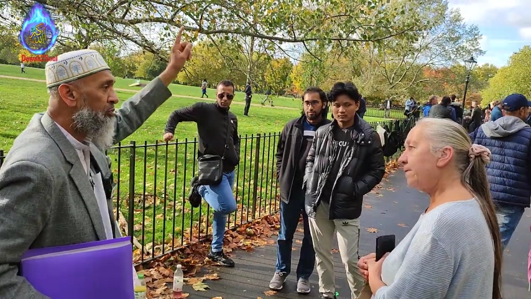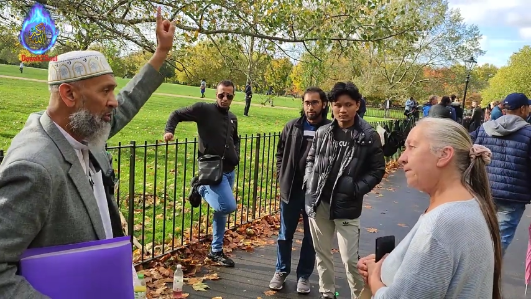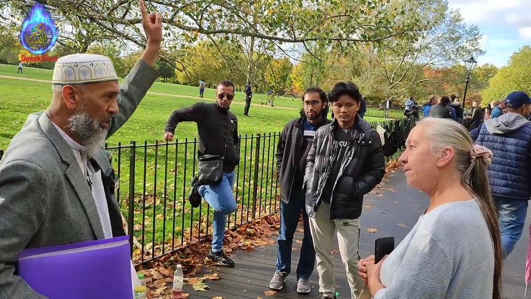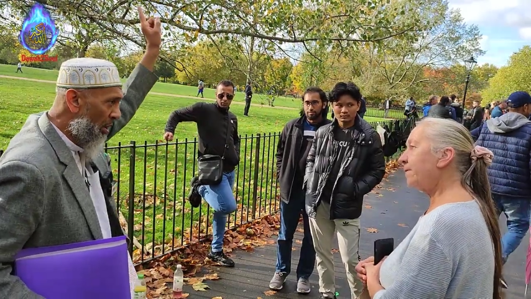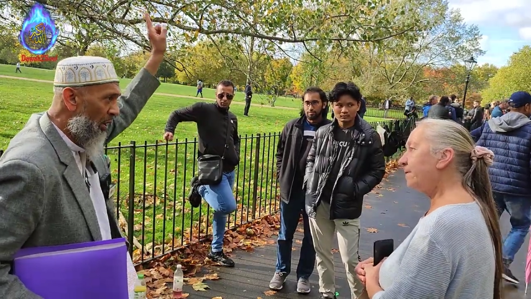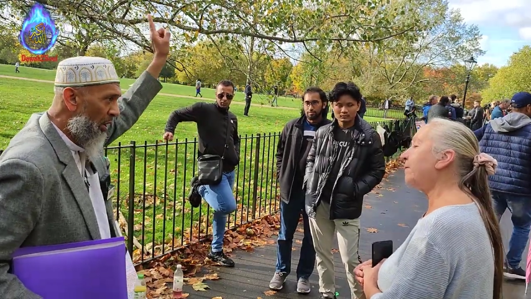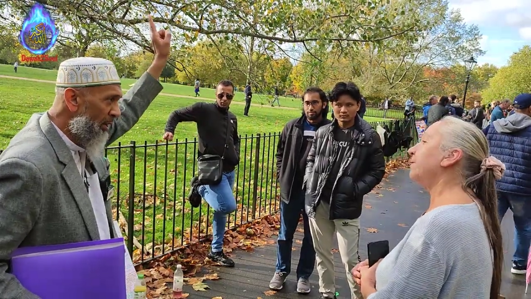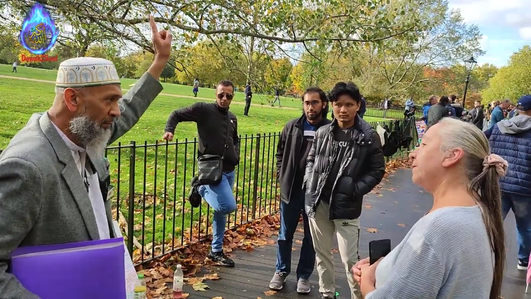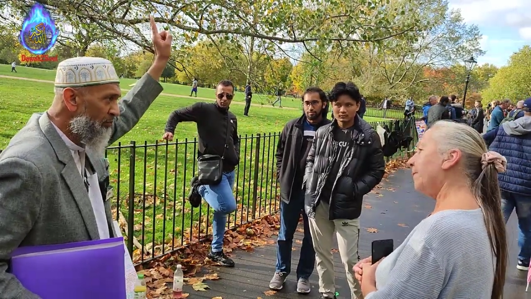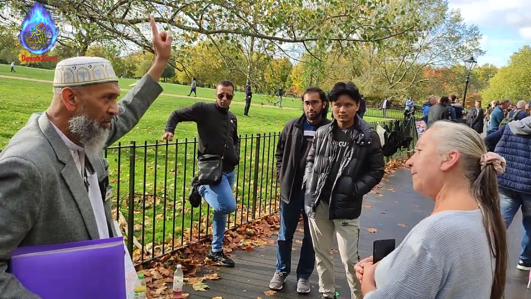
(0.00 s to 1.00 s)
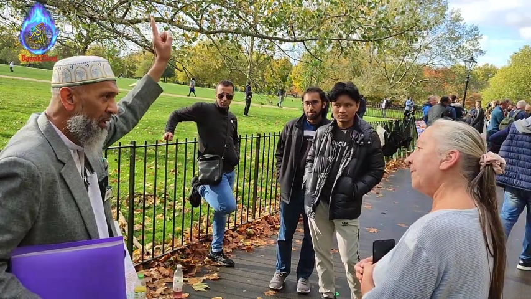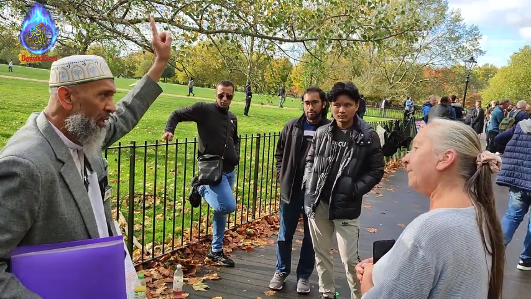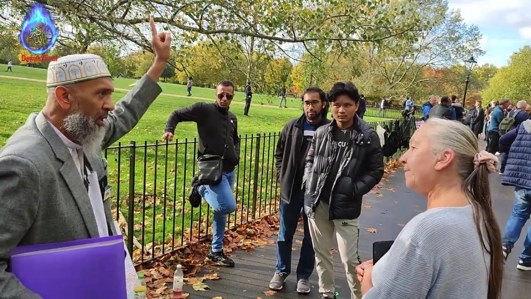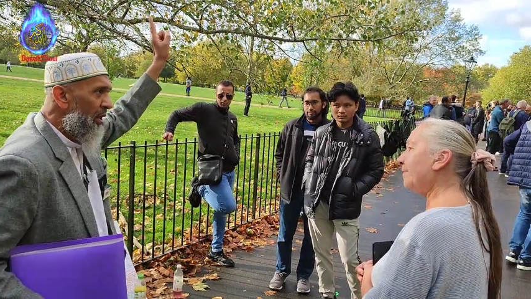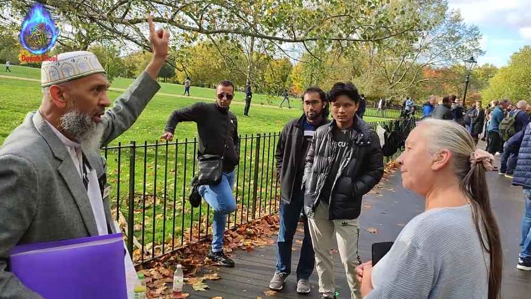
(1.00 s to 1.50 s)
Speaker 1: of God,
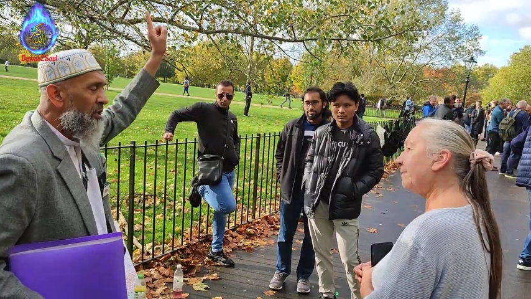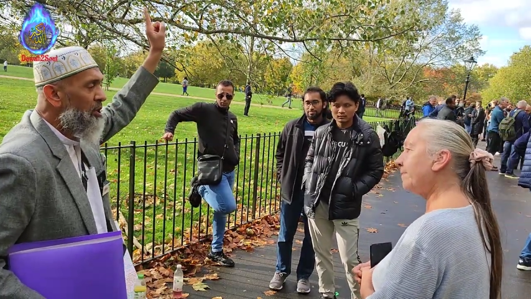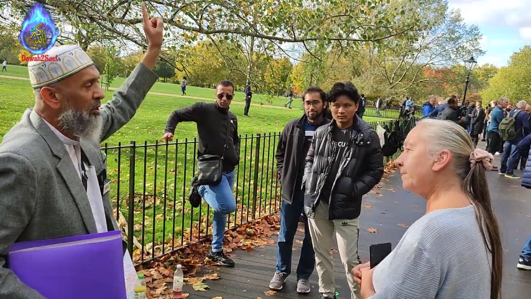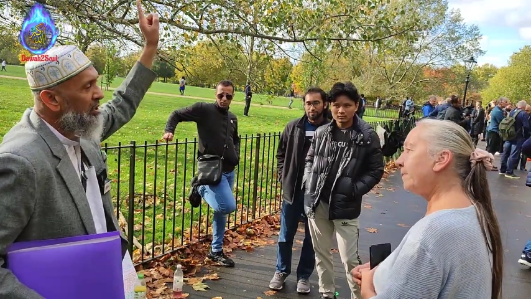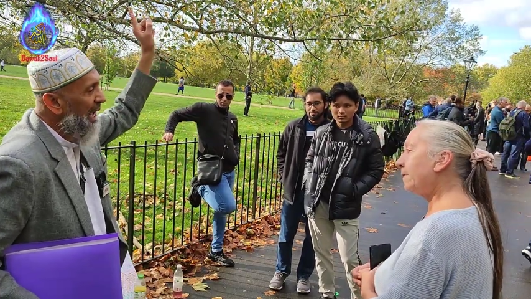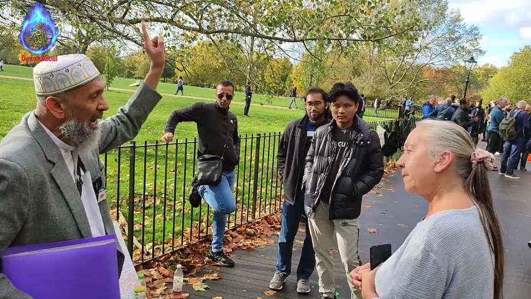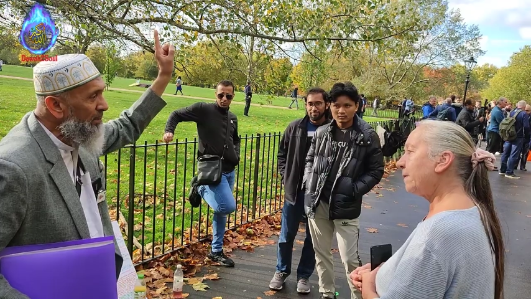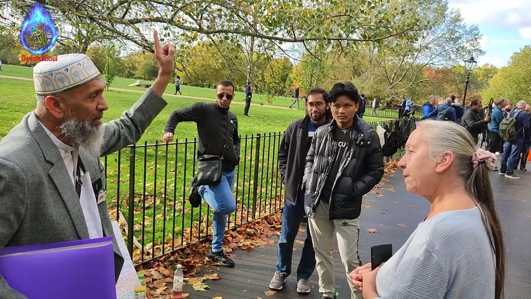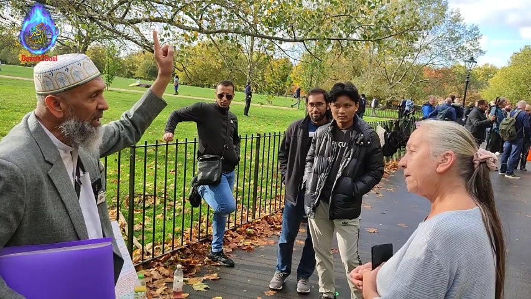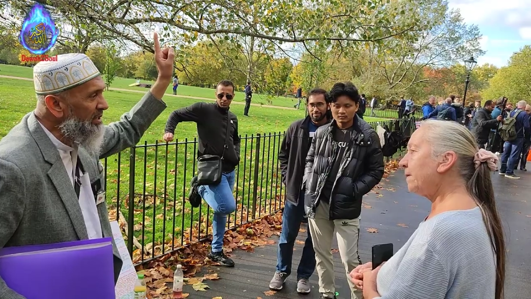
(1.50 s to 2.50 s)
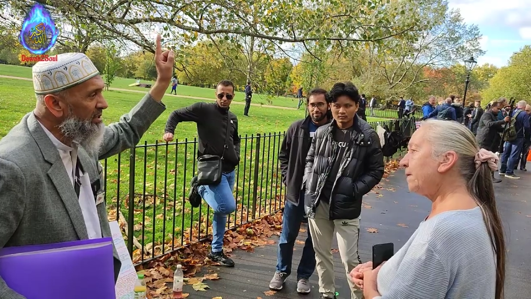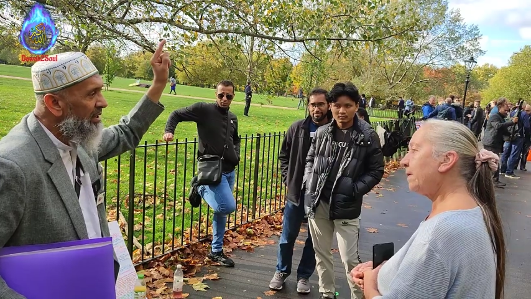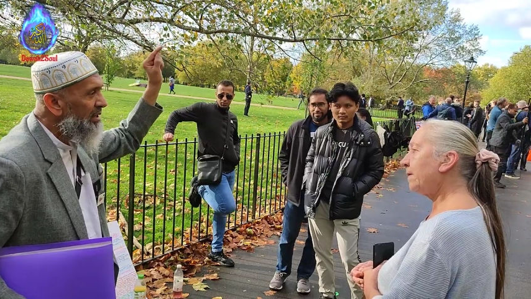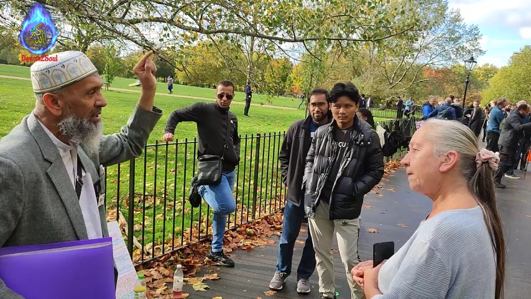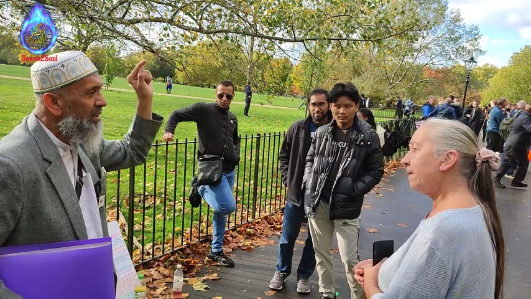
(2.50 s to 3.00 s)
so that
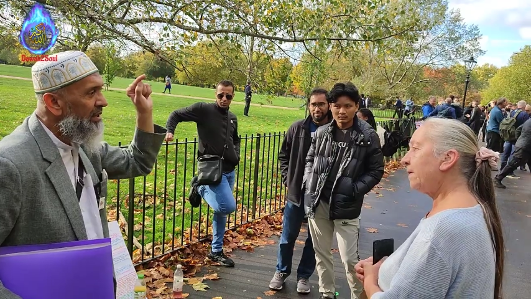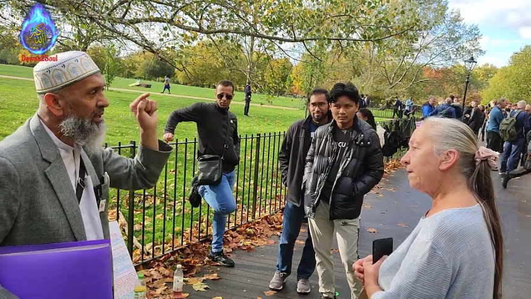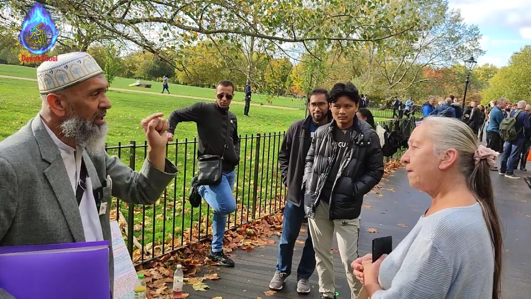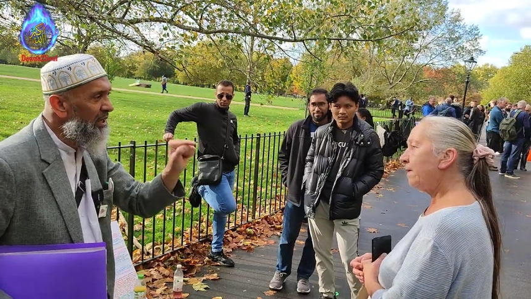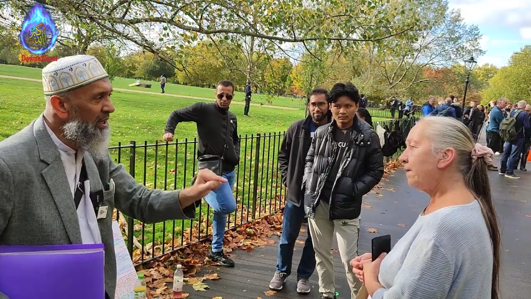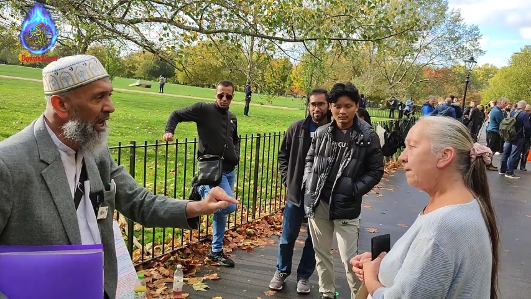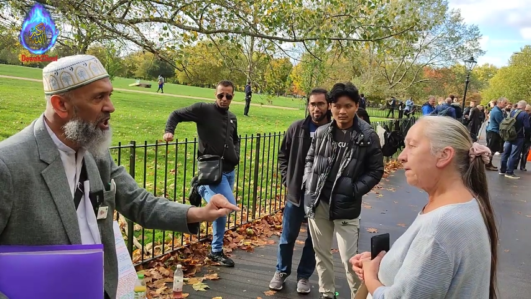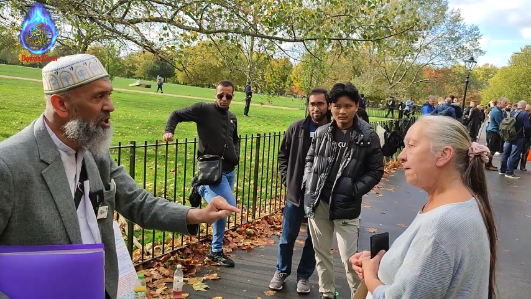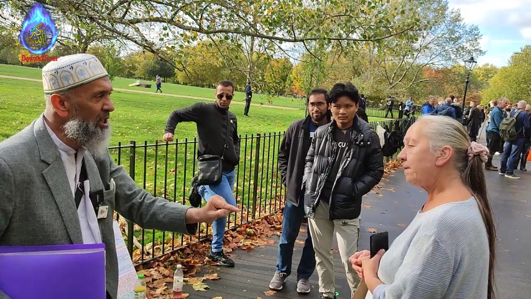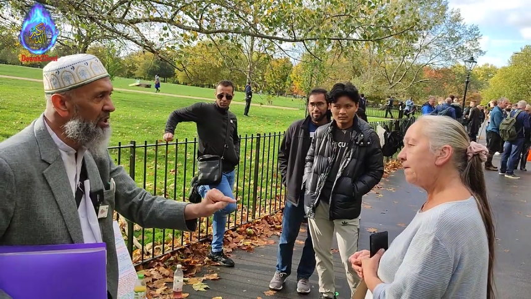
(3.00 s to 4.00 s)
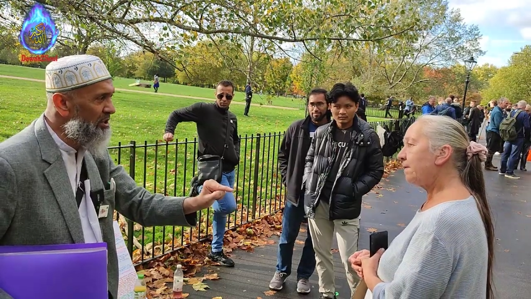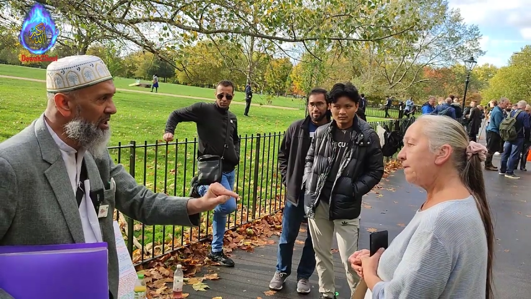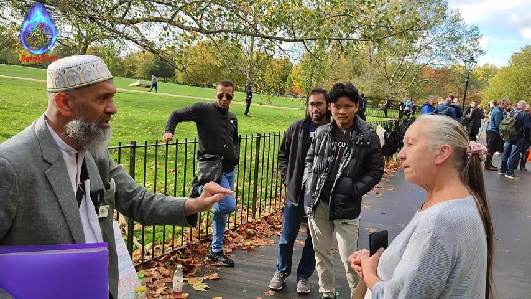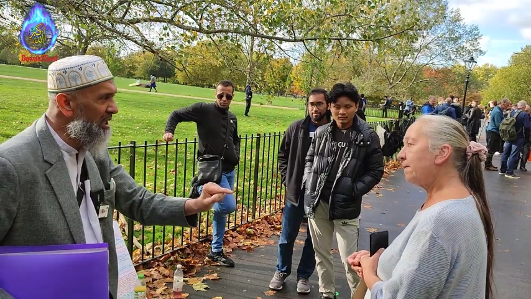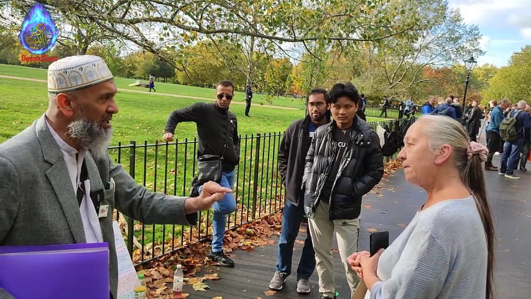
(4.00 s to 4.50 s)
means
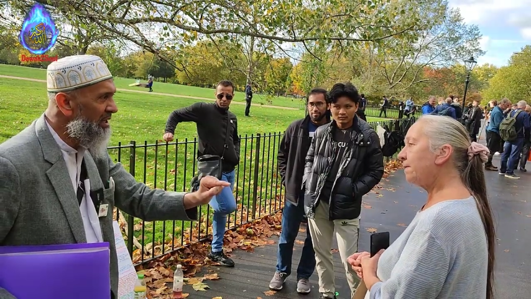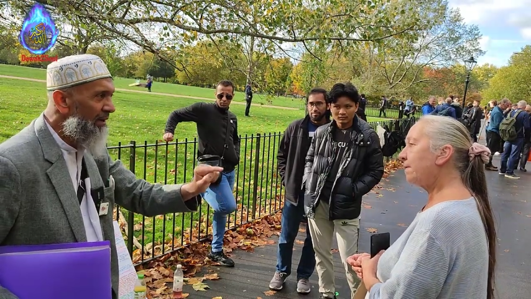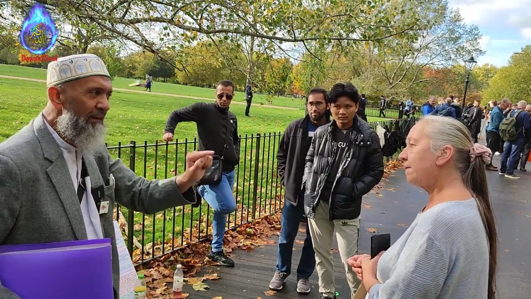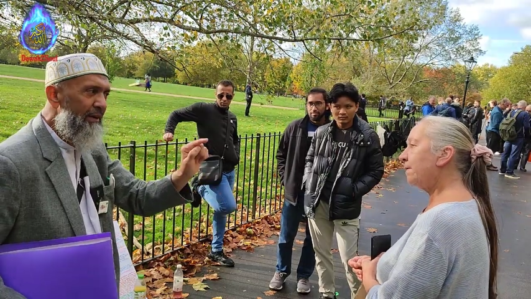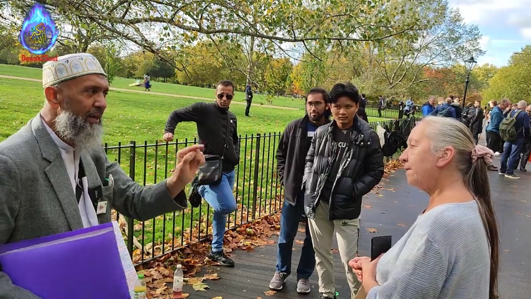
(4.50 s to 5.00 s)
creation Jesus